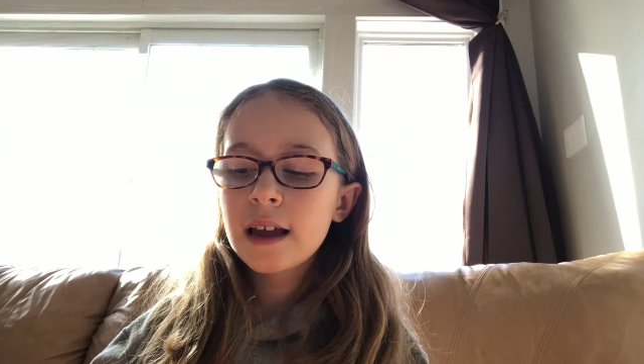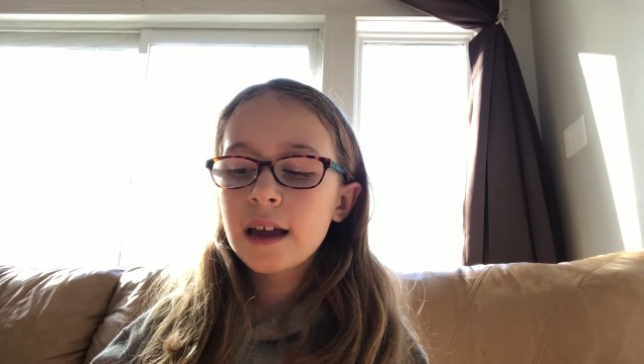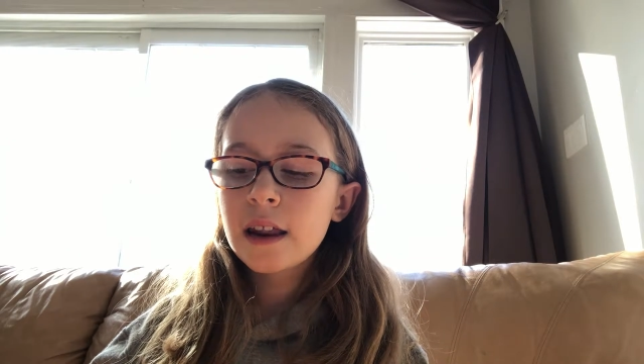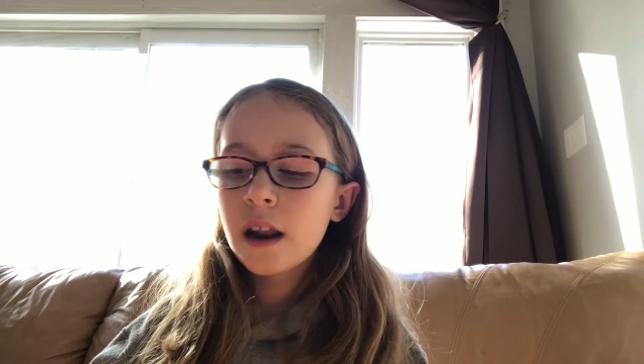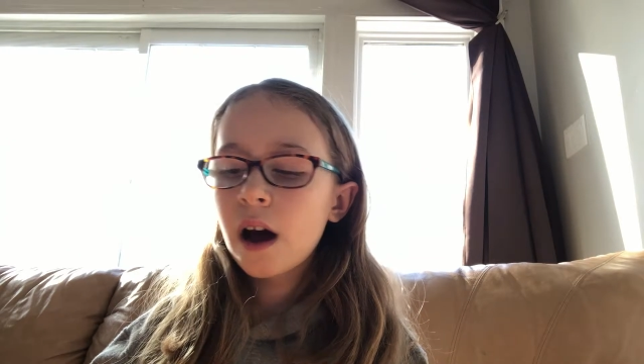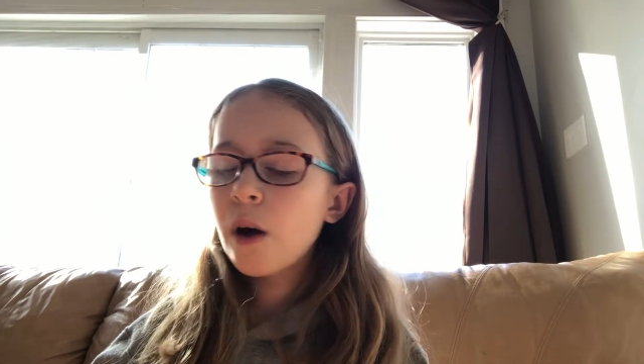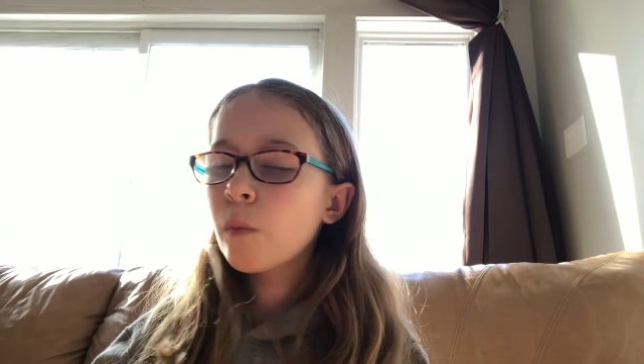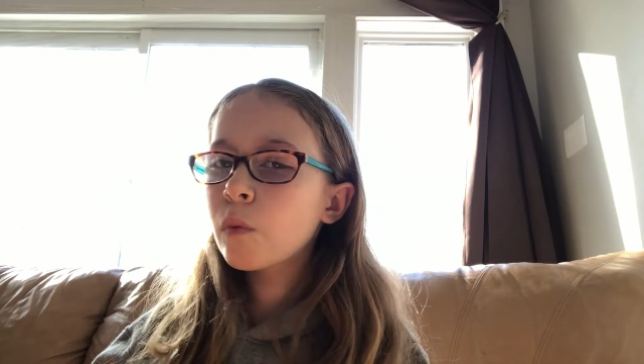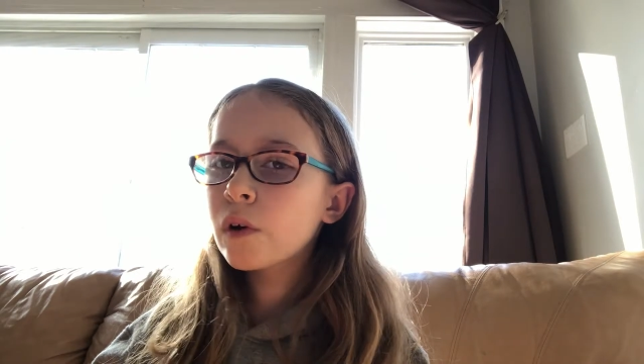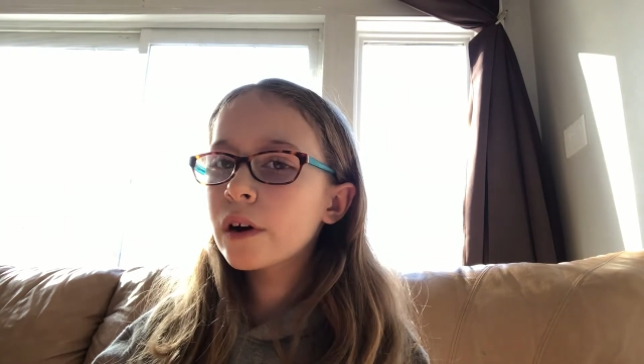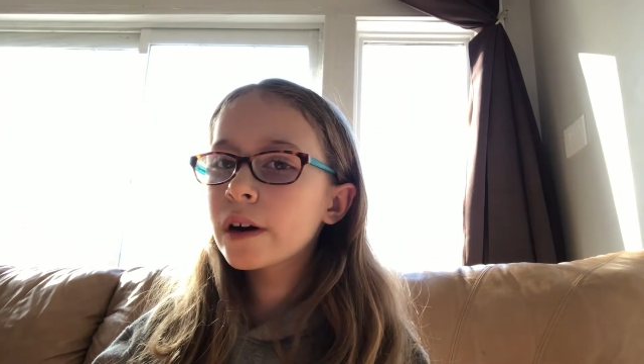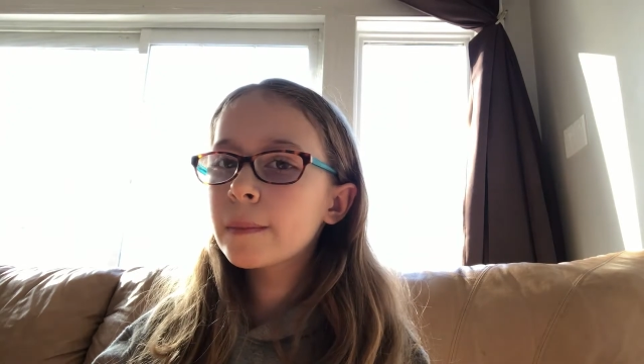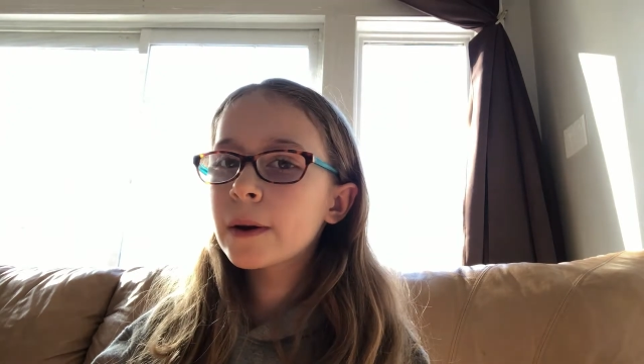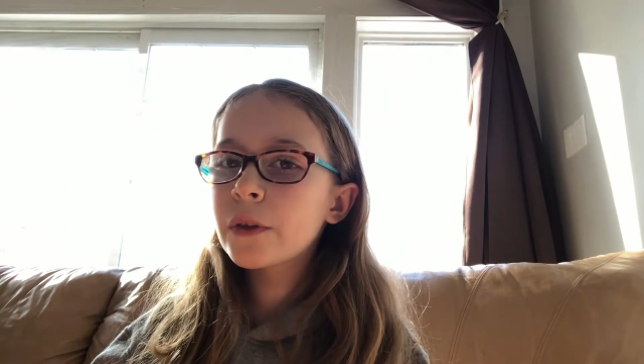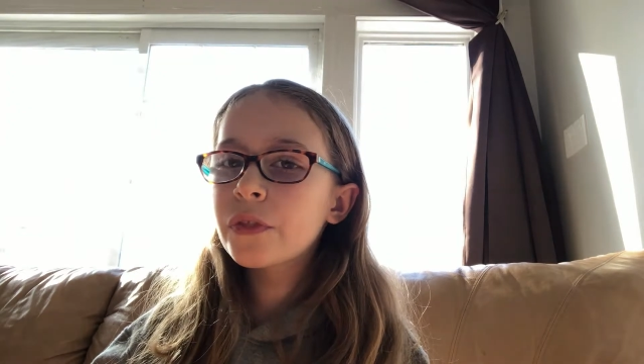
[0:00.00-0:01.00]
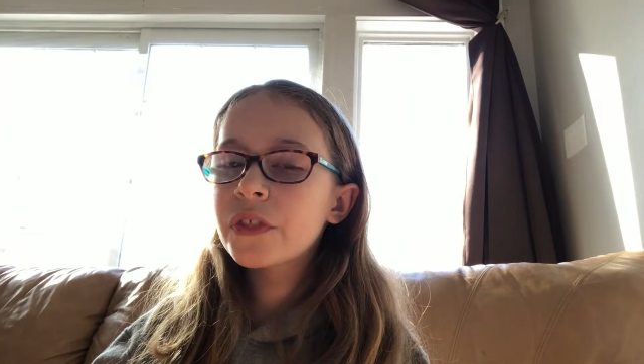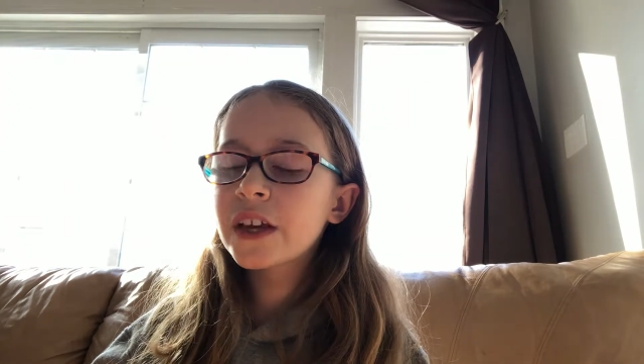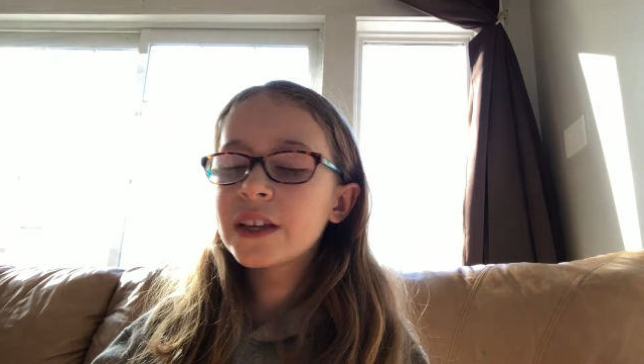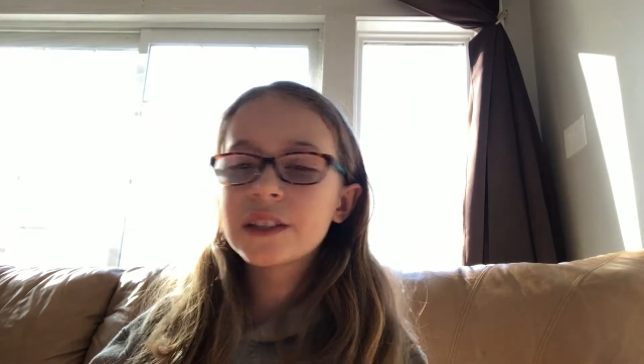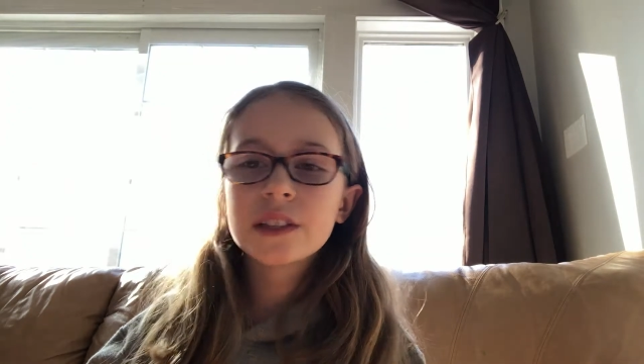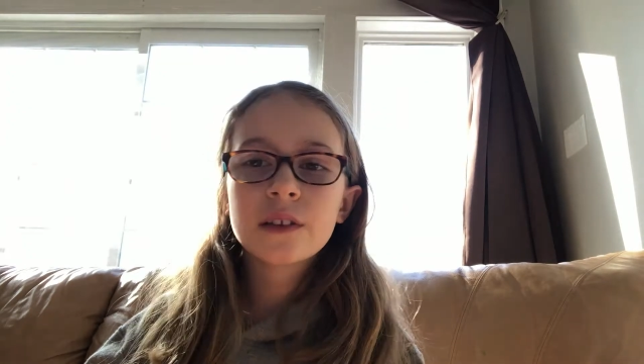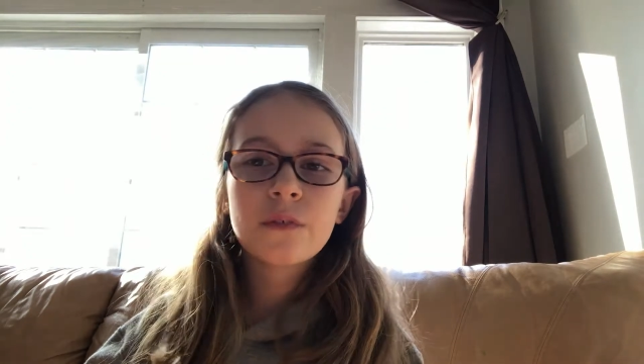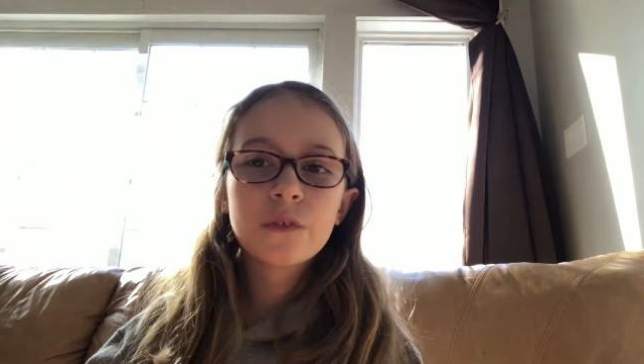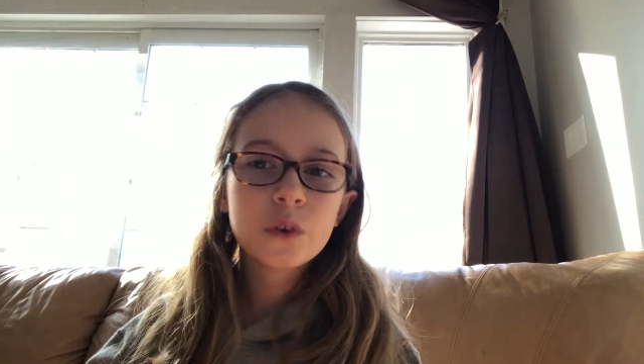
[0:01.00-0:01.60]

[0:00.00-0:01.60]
and not worry about things in the